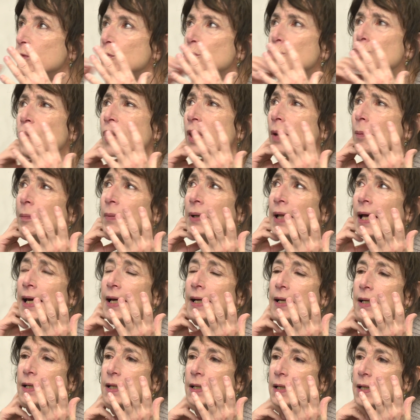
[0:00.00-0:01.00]

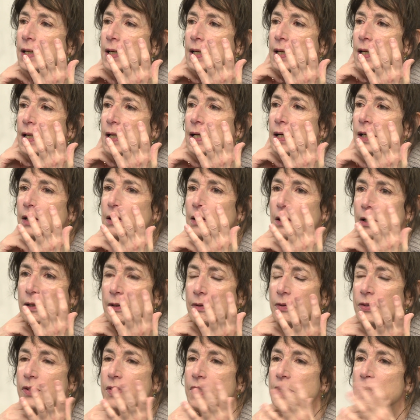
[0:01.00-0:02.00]
dreamlike
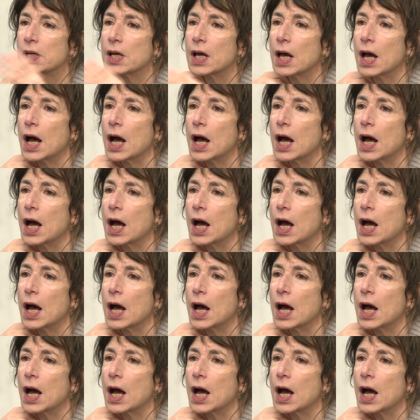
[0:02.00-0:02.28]
clothes.